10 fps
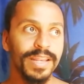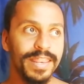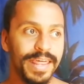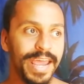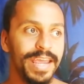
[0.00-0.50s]

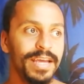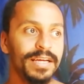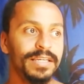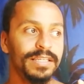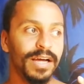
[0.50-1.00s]

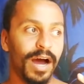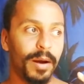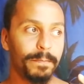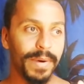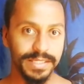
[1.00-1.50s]
They
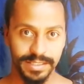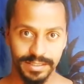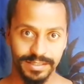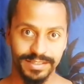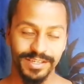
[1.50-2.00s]
are
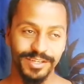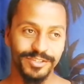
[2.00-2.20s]
muscles.